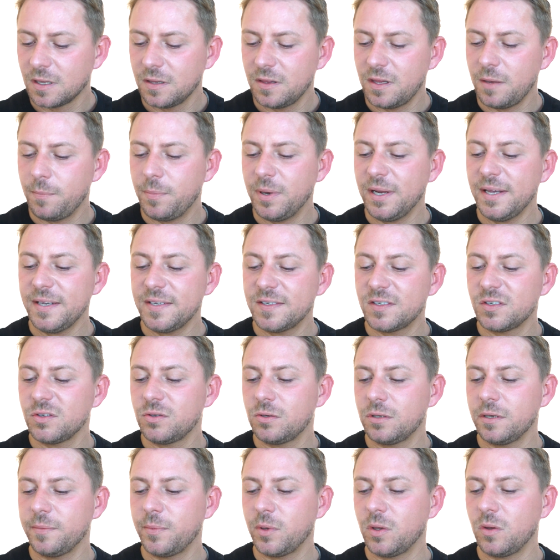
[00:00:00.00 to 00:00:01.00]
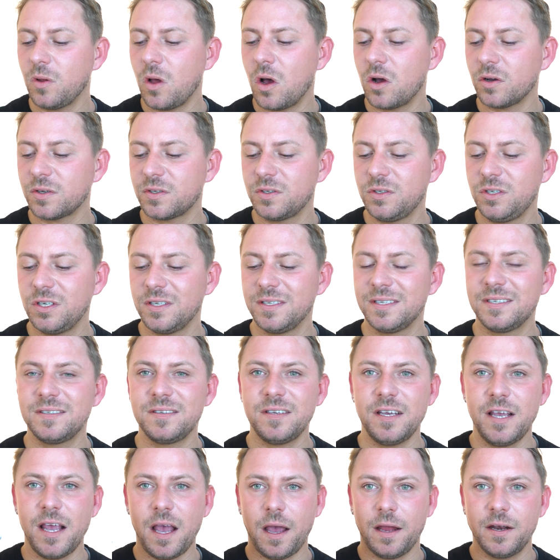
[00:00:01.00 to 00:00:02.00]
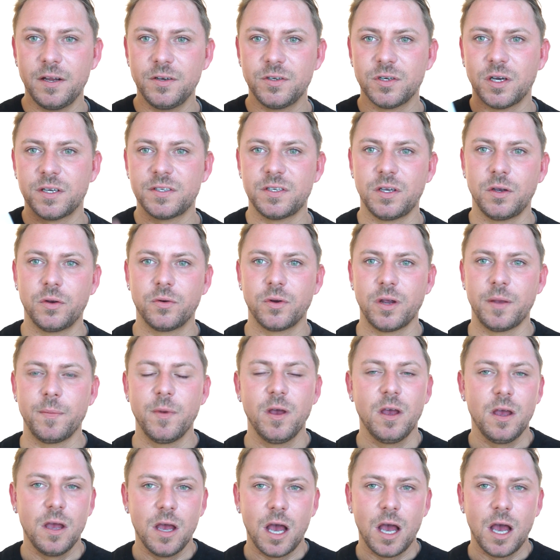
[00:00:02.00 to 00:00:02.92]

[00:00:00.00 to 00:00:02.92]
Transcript: The Bliss Triple Oxygen C Energizing Cream.